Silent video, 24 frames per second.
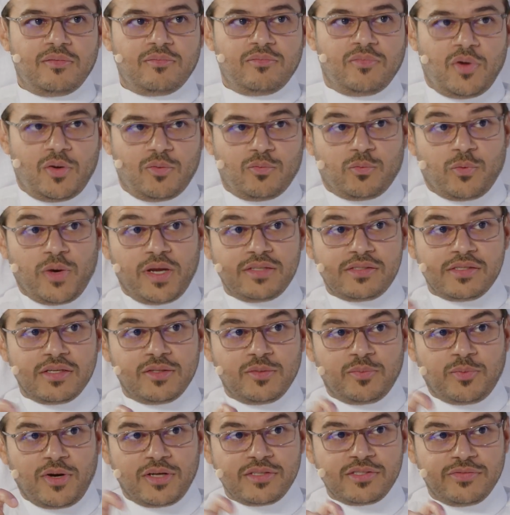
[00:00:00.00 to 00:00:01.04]
raising the
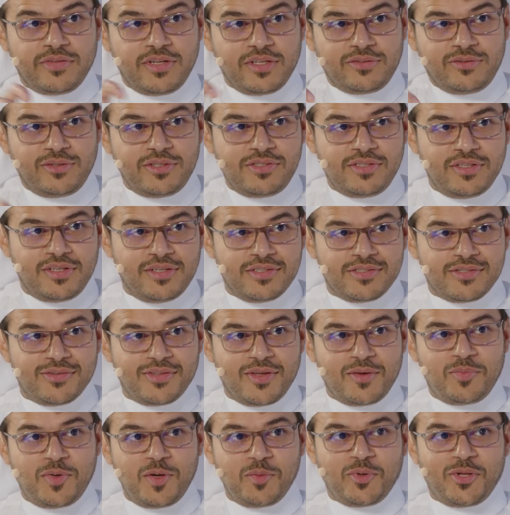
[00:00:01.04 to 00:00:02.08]
price of electricity so that
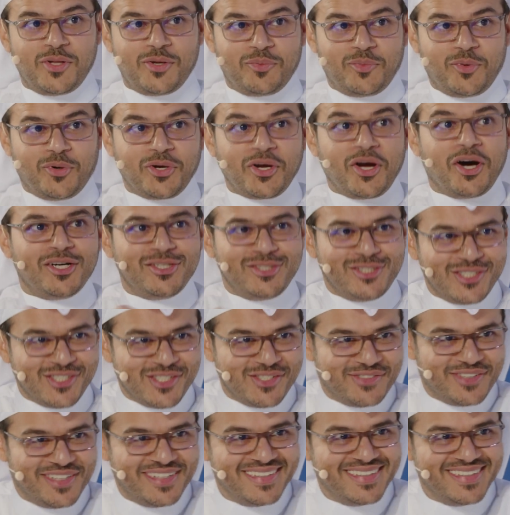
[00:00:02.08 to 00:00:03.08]
people are more cautious of it.